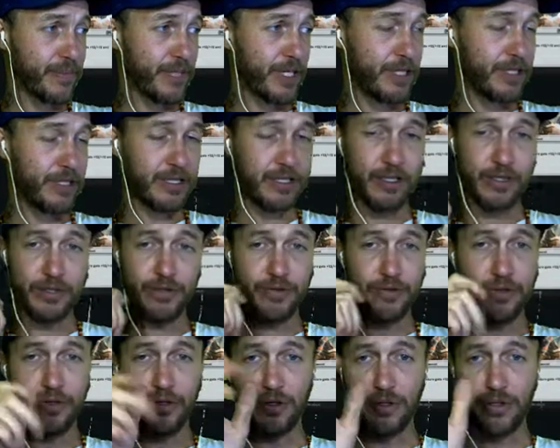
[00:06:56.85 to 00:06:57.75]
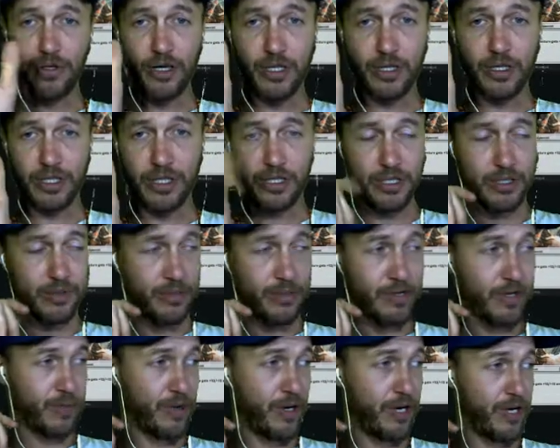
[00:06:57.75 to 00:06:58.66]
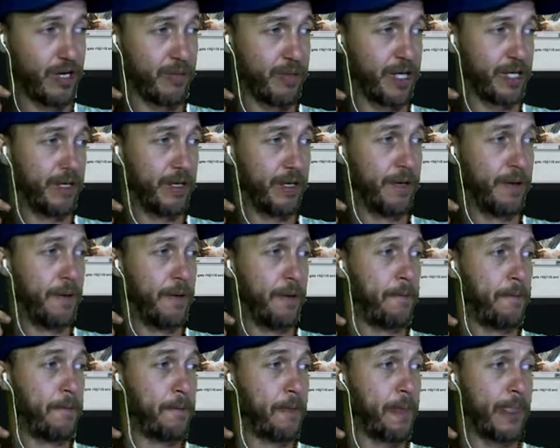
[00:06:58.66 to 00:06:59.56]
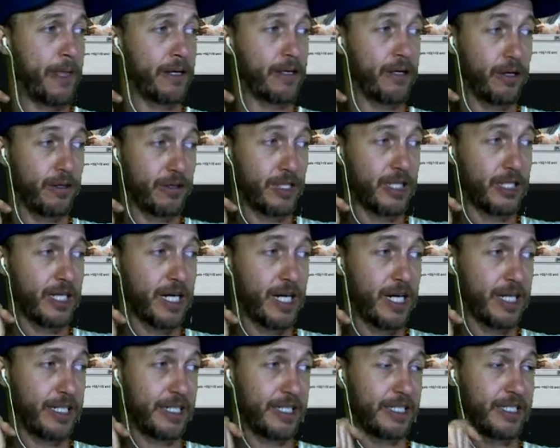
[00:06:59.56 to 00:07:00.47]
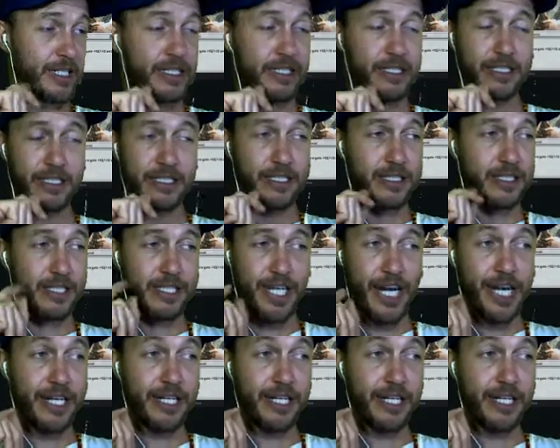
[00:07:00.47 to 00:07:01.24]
The 2/4 Oxes we're not worried about. Golden Guardian, this is jank,